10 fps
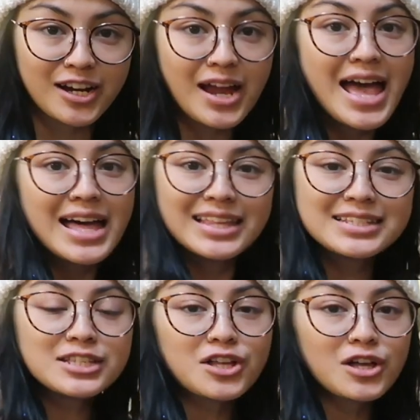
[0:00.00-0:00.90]
here.
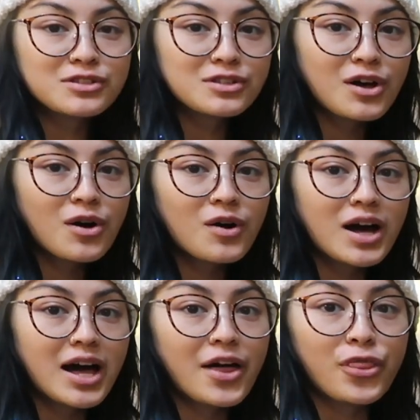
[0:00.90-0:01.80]
This is also
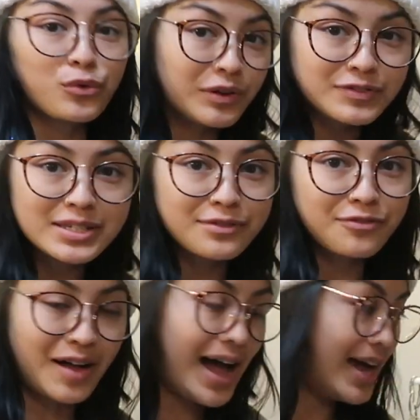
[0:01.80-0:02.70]
a thrifted
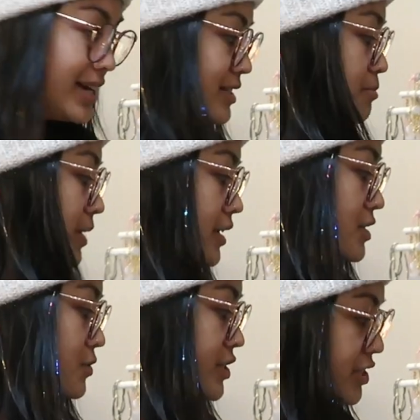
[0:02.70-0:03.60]
find, but
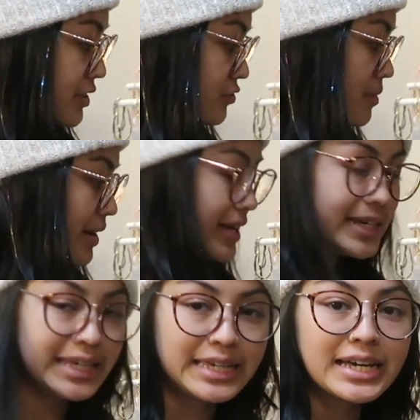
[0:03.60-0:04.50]
it's originally from
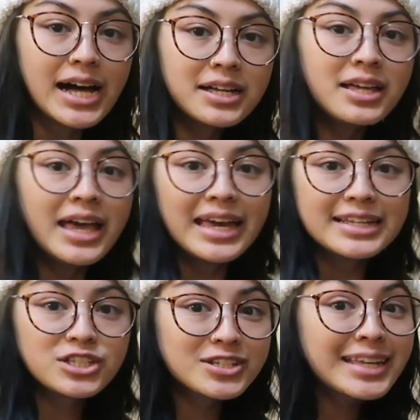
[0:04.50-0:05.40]
IKEA.
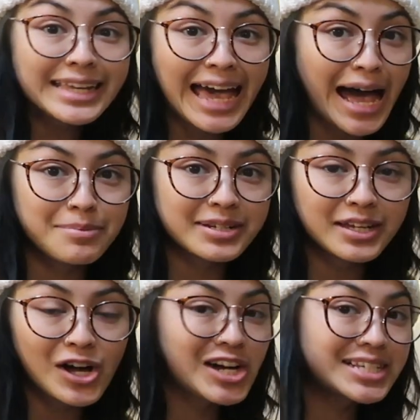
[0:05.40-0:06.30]
It's just a
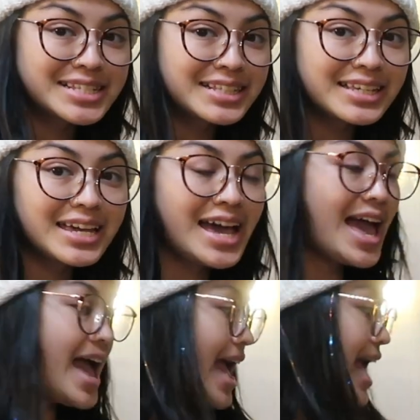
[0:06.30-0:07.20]
cabinet, honestly.
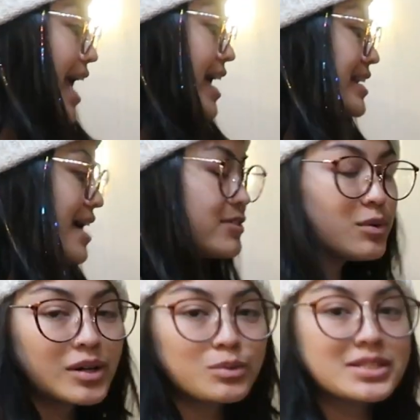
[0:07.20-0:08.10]
And
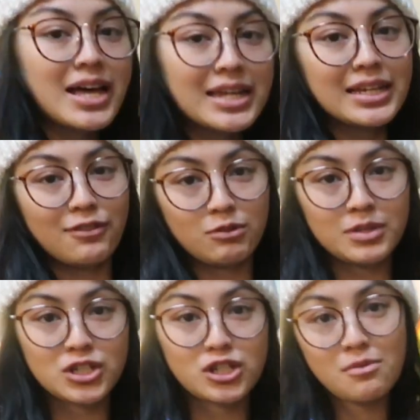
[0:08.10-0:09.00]
everyone was kind of
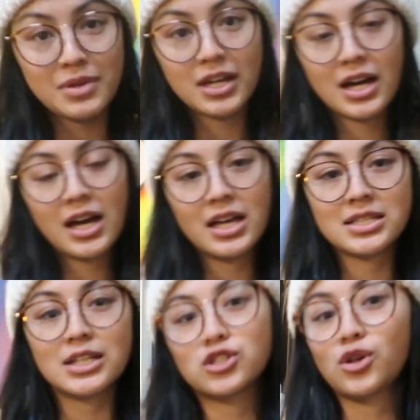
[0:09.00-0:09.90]
giving me shit
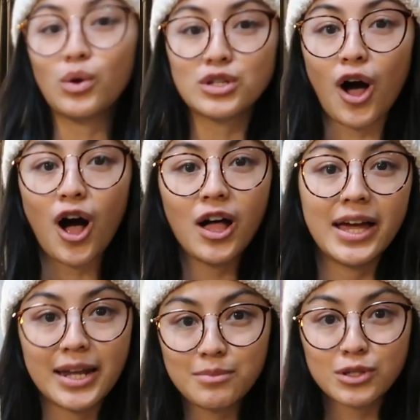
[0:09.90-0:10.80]
because it's so tall
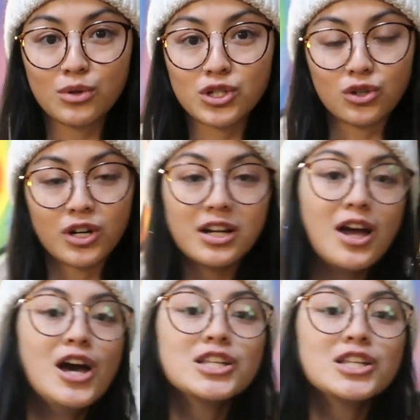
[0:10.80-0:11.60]
and I'm so short.